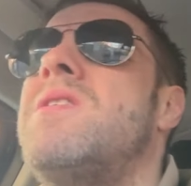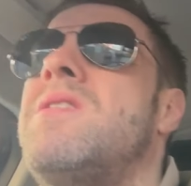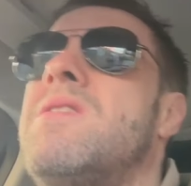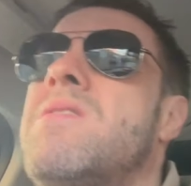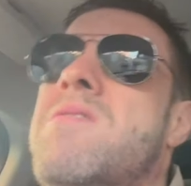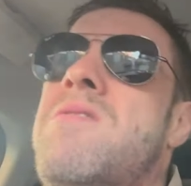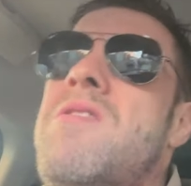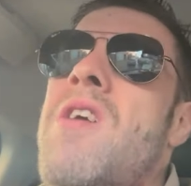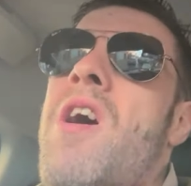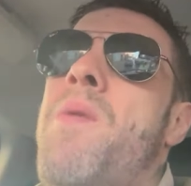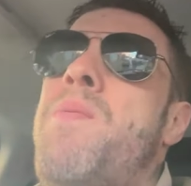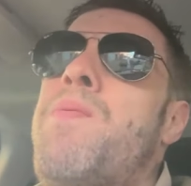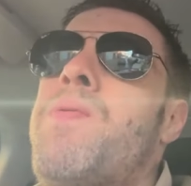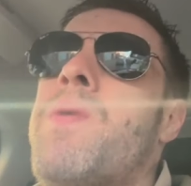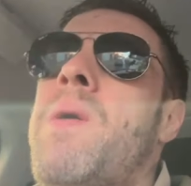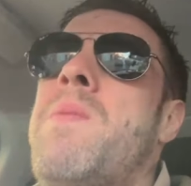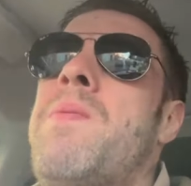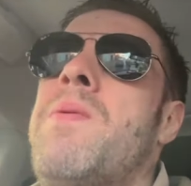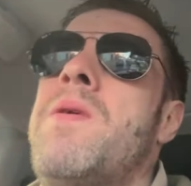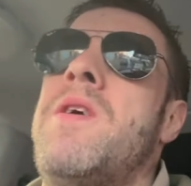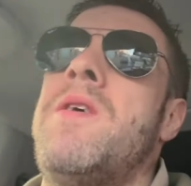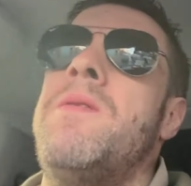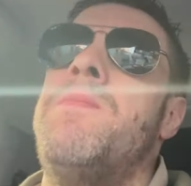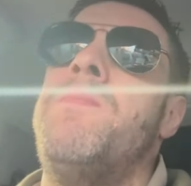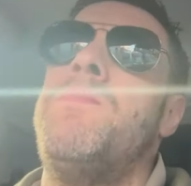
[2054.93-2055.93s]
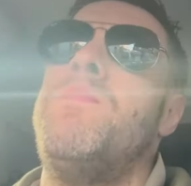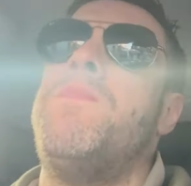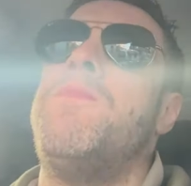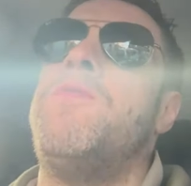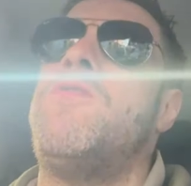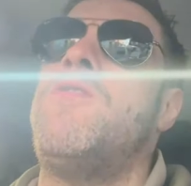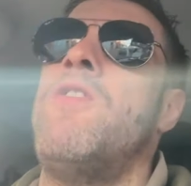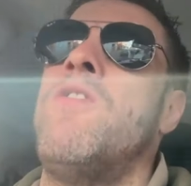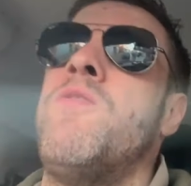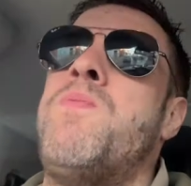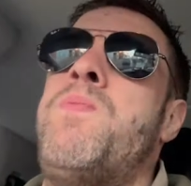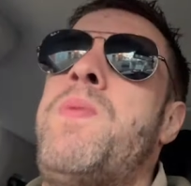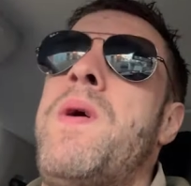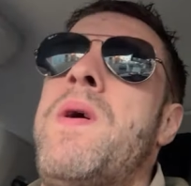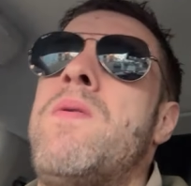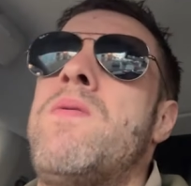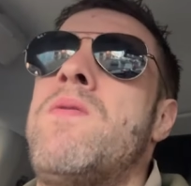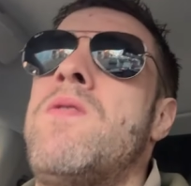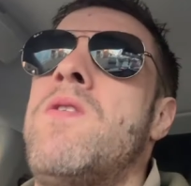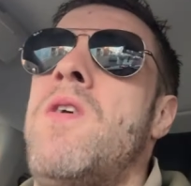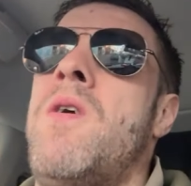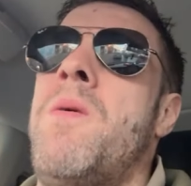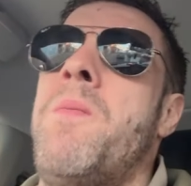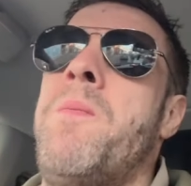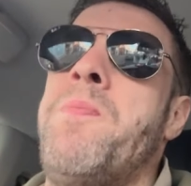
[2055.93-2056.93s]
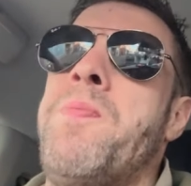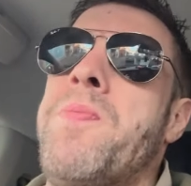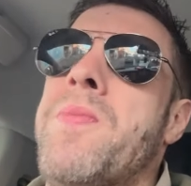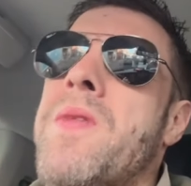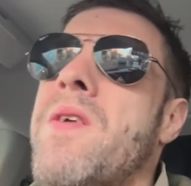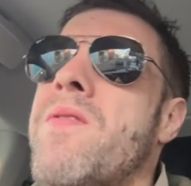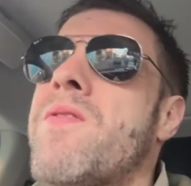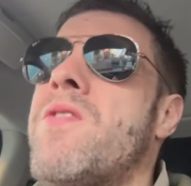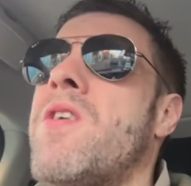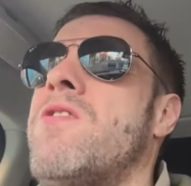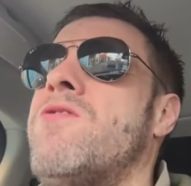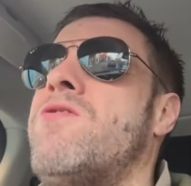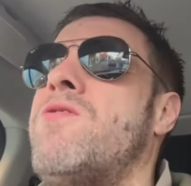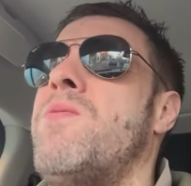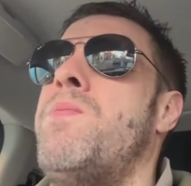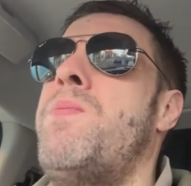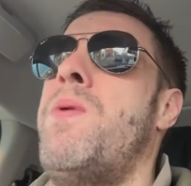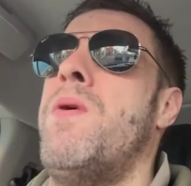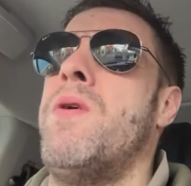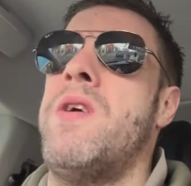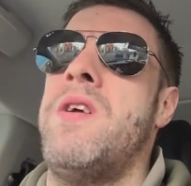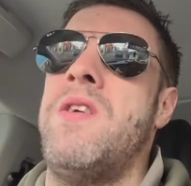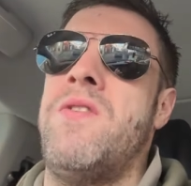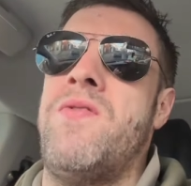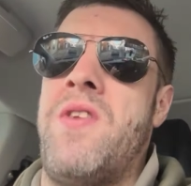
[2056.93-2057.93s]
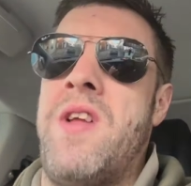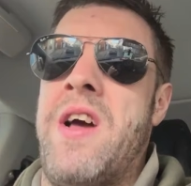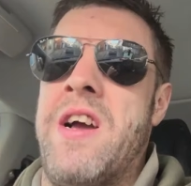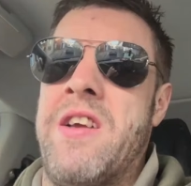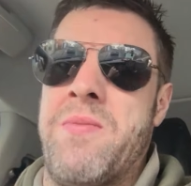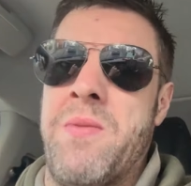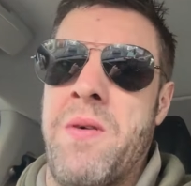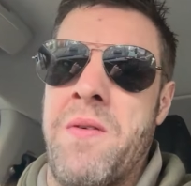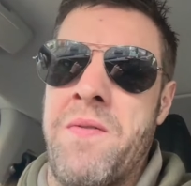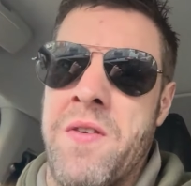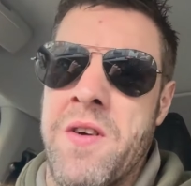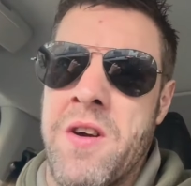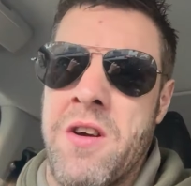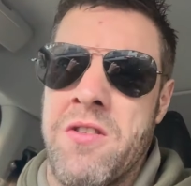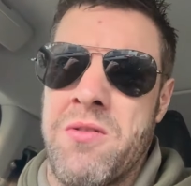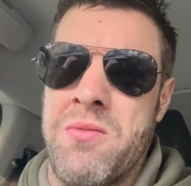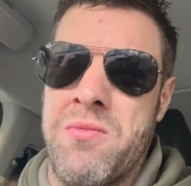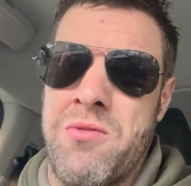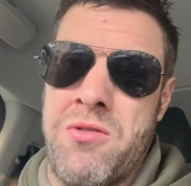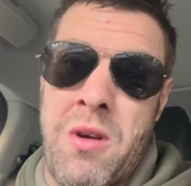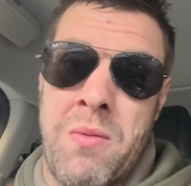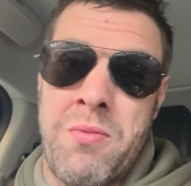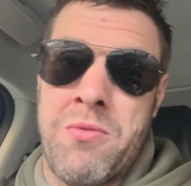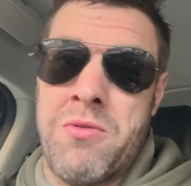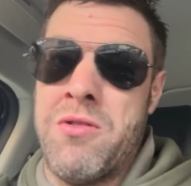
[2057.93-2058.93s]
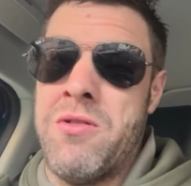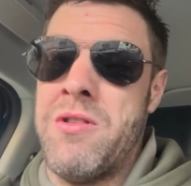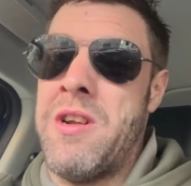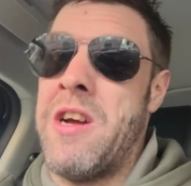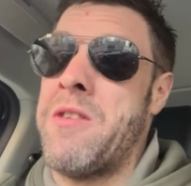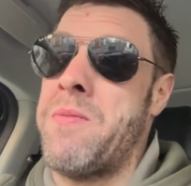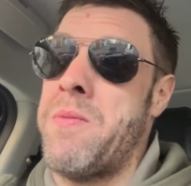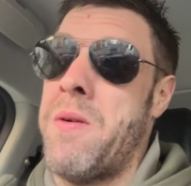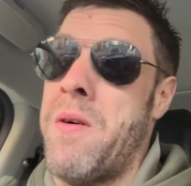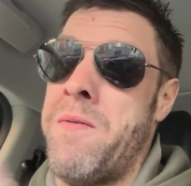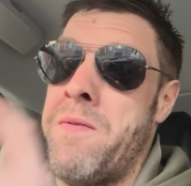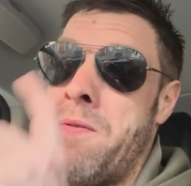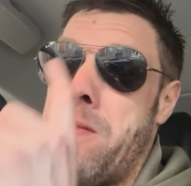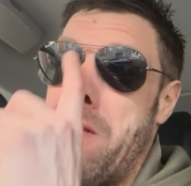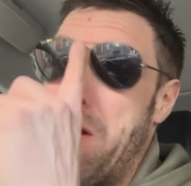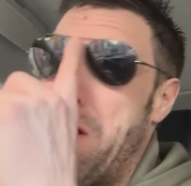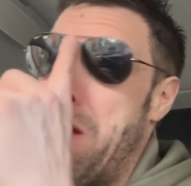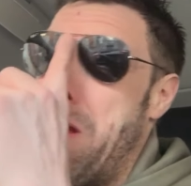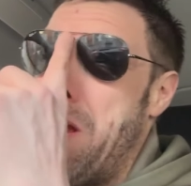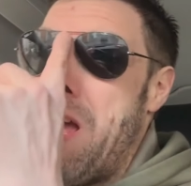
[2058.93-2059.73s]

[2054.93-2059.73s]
It's not a problem. Stuff's building up. I've got some bookings for next month. I've got some jobs to do next month.